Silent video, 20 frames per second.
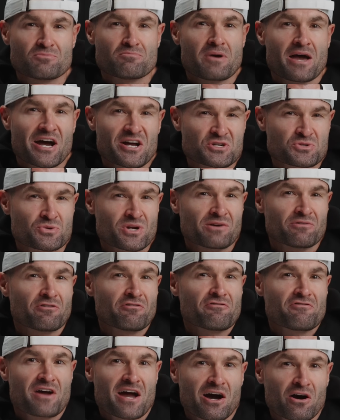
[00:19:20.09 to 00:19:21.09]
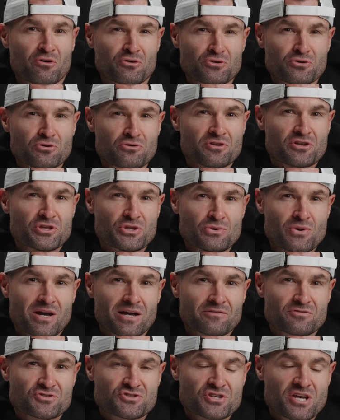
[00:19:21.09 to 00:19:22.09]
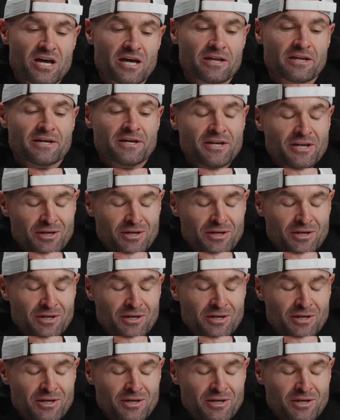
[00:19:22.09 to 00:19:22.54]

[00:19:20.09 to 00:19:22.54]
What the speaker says: match whatever value that you have set.